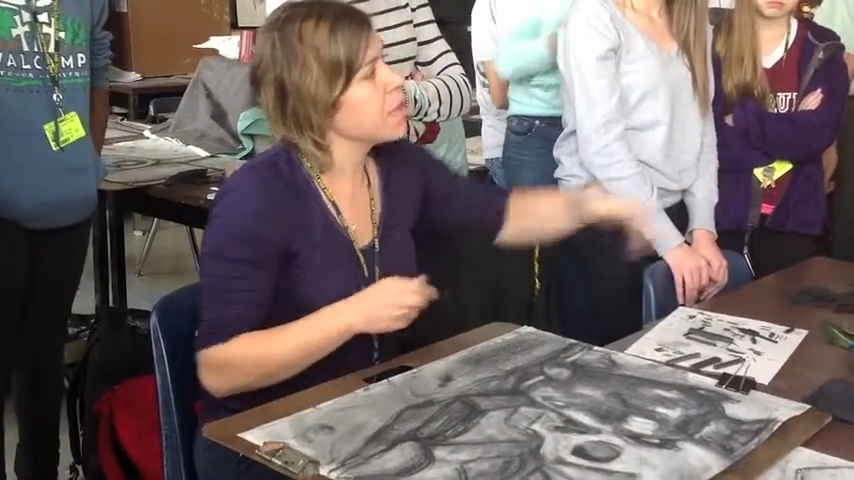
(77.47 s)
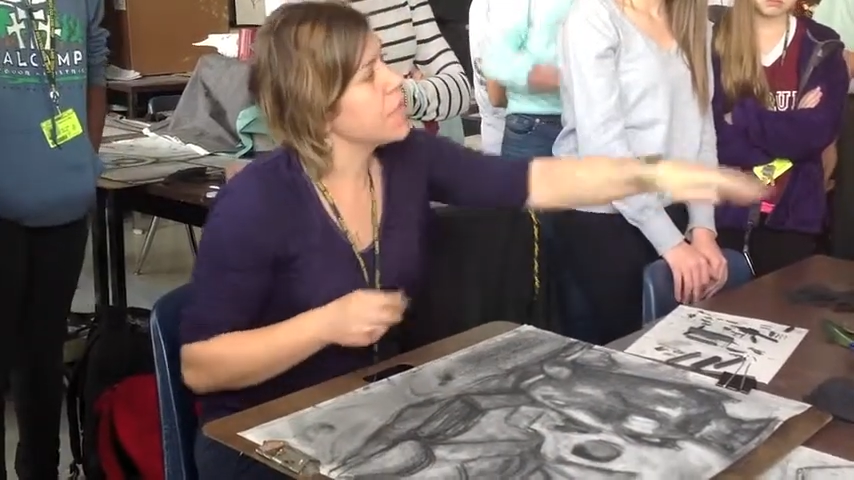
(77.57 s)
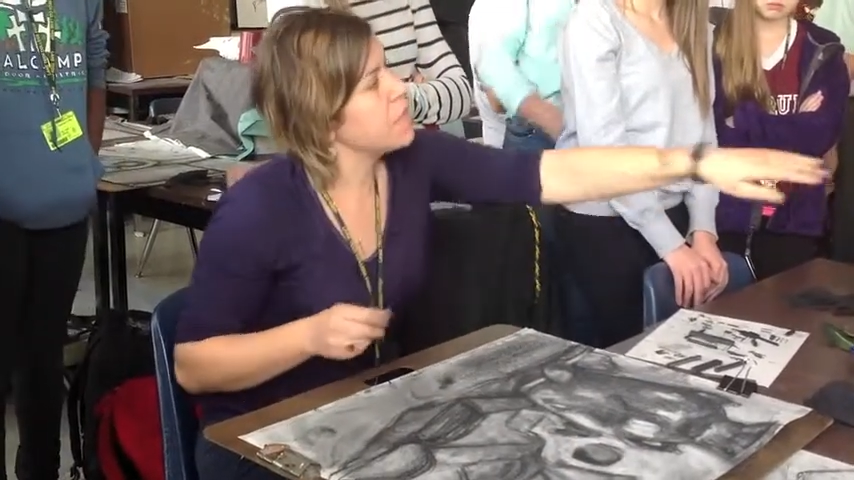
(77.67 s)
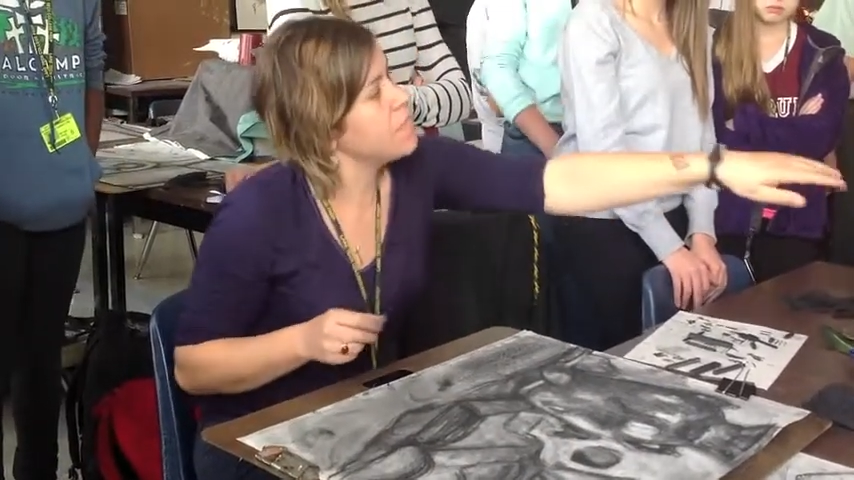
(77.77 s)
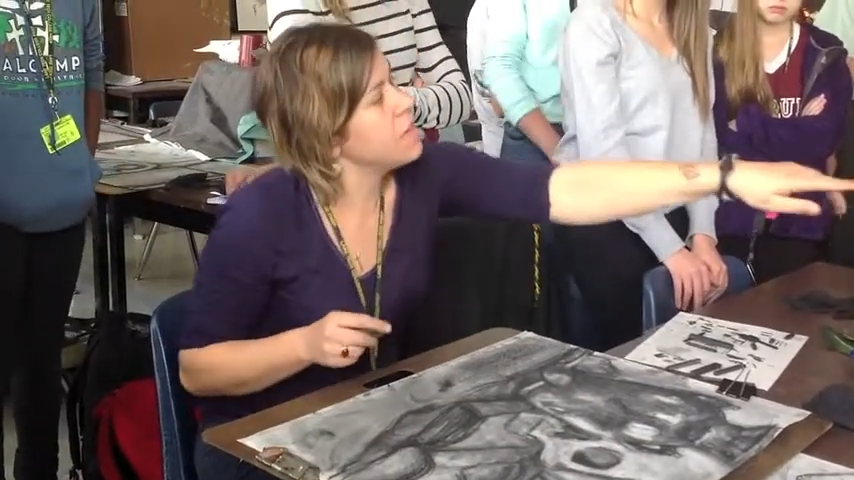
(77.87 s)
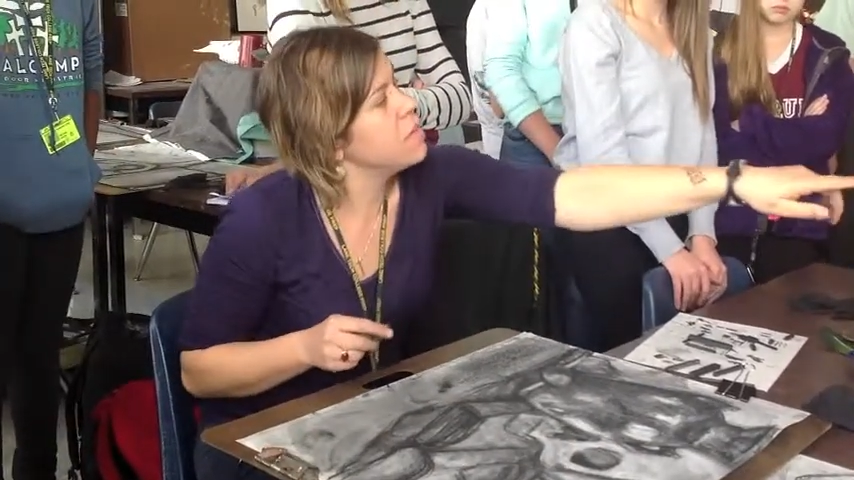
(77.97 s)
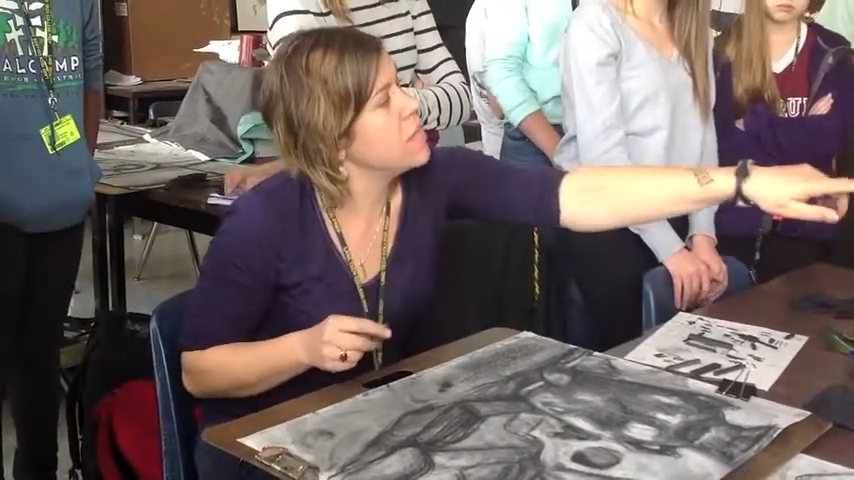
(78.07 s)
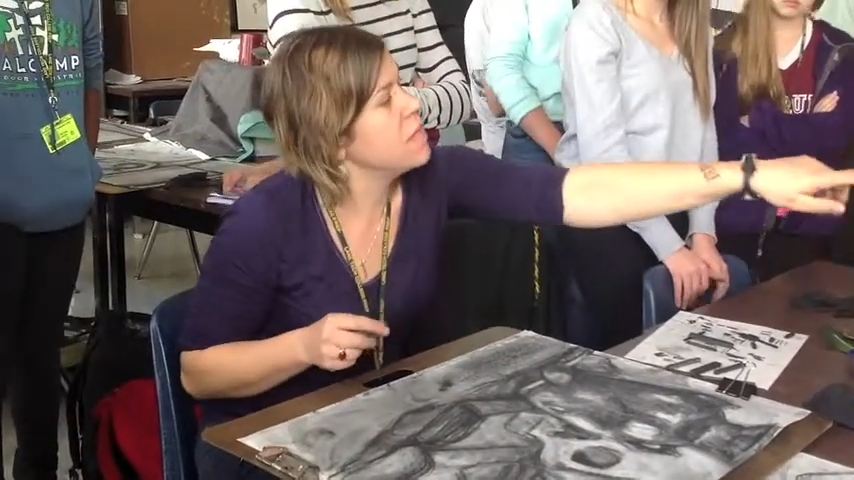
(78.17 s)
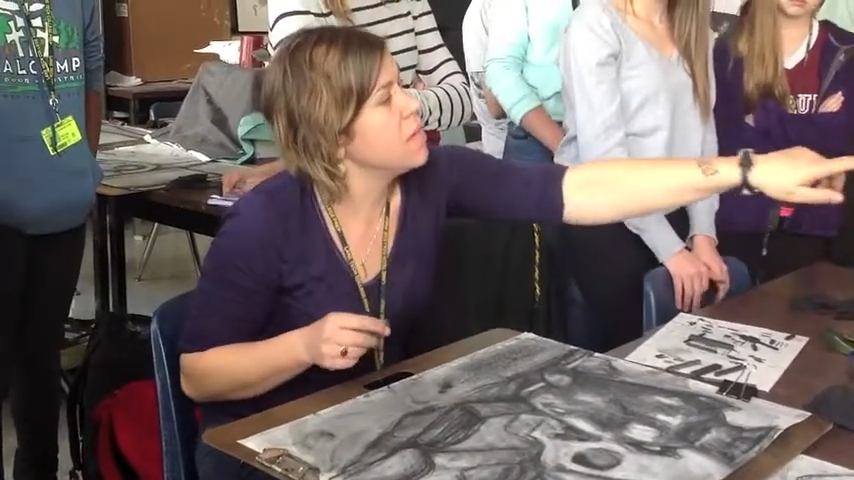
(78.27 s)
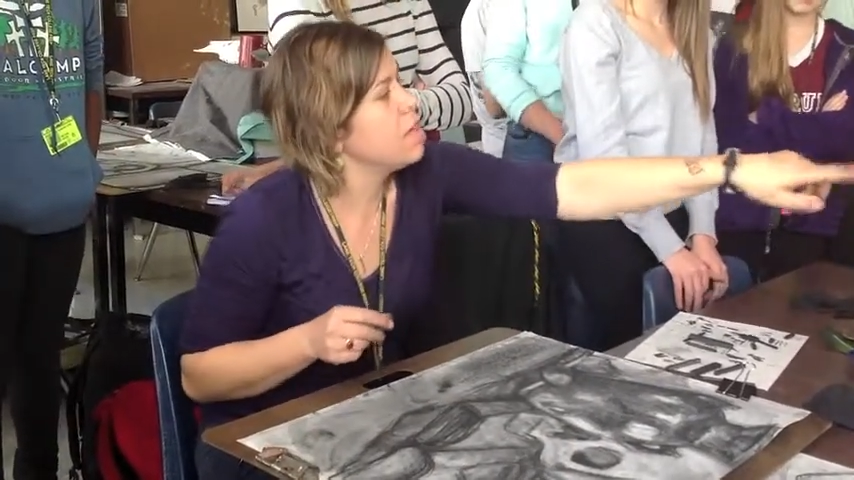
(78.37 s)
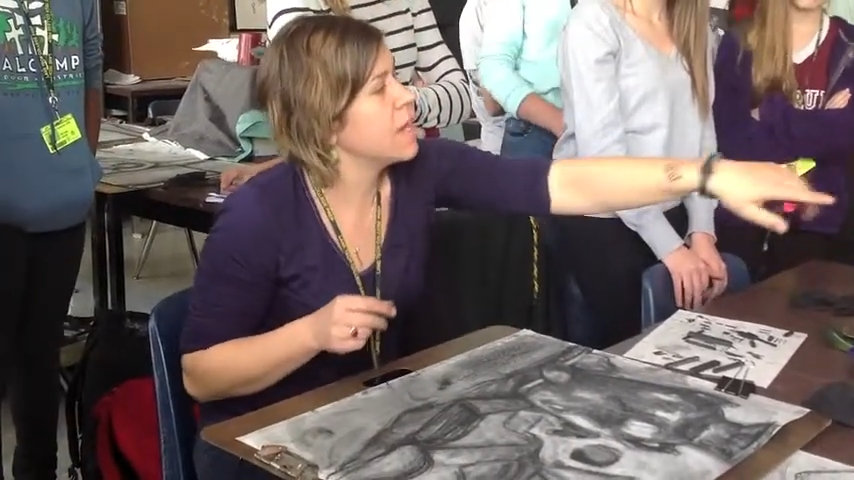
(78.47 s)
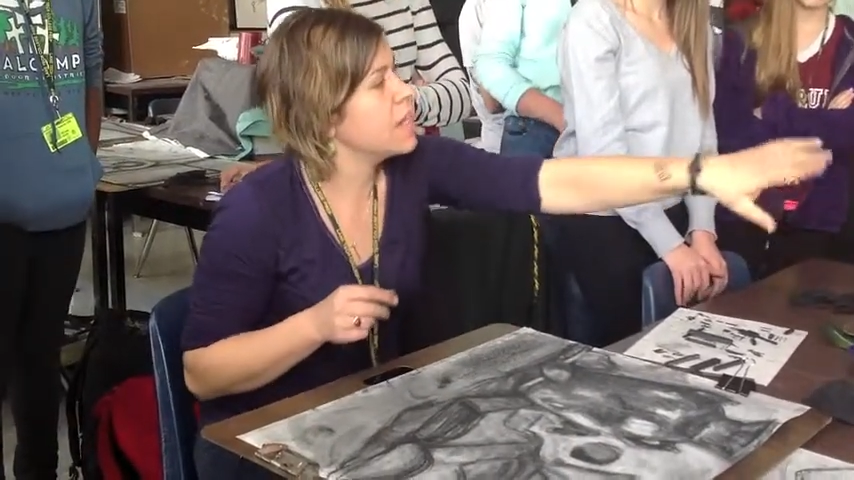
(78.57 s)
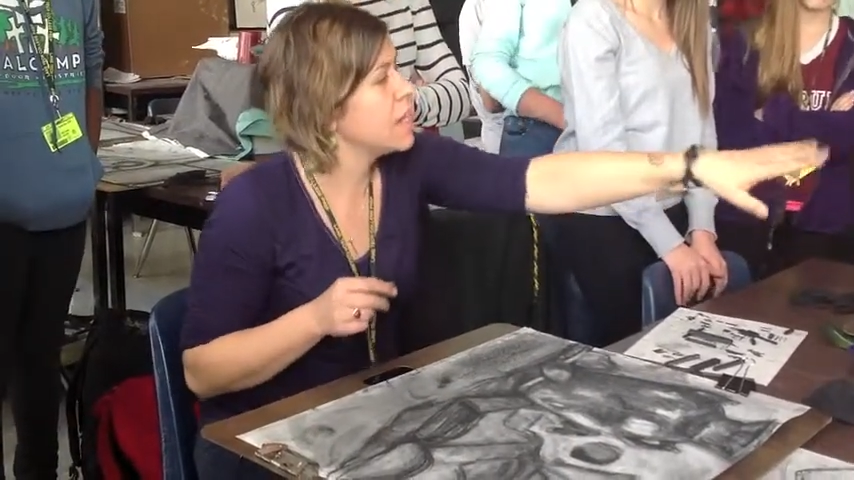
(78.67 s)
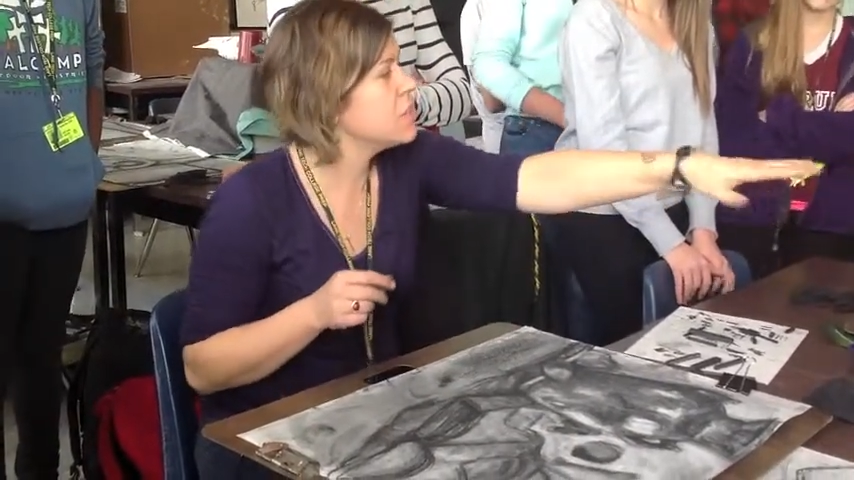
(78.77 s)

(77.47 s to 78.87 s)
Like if I look in here, I can